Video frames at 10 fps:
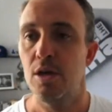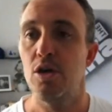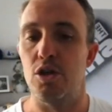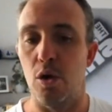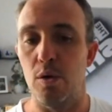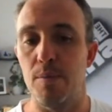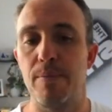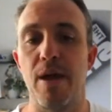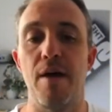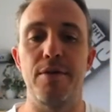So
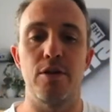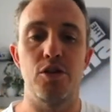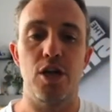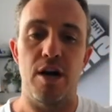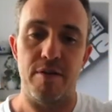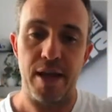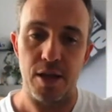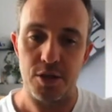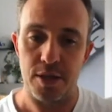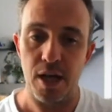having those chart of
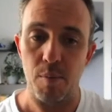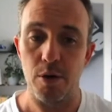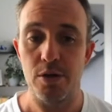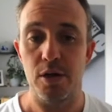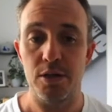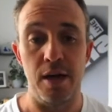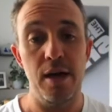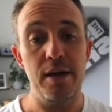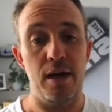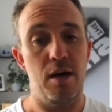accounts set up where you can say,
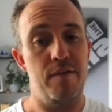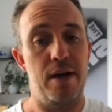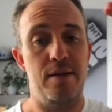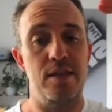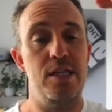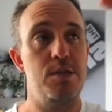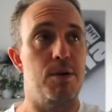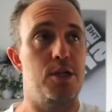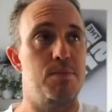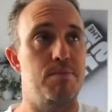okay, I've had made
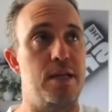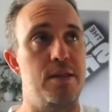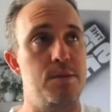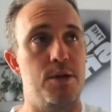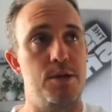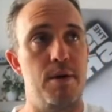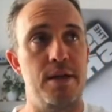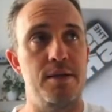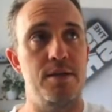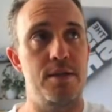this much money
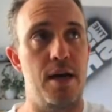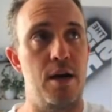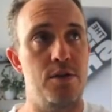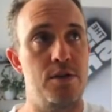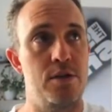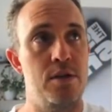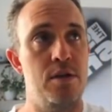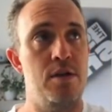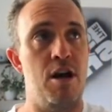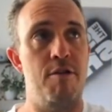in sales,
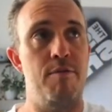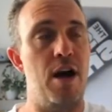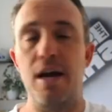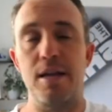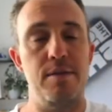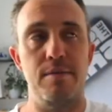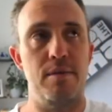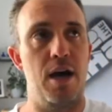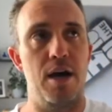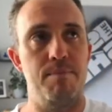in
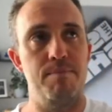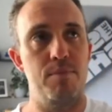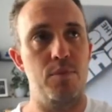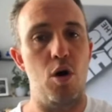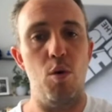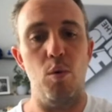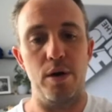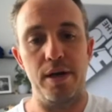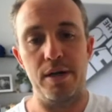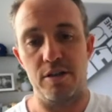hot water
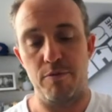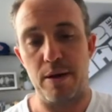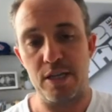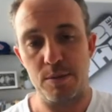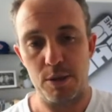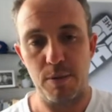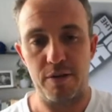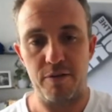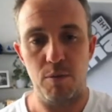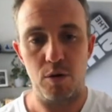heaters. I've made this much
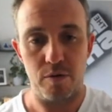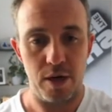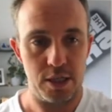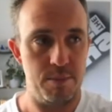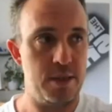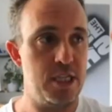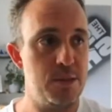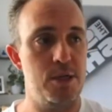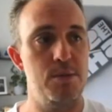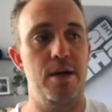money from block drains. I've made this
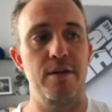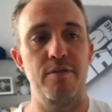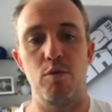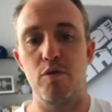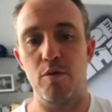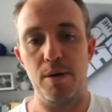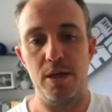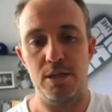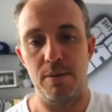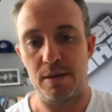much money from roof
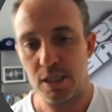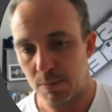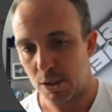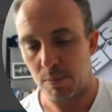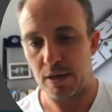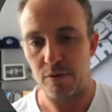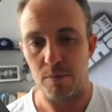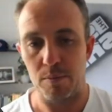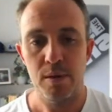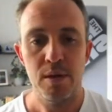repairs. I've made this much money from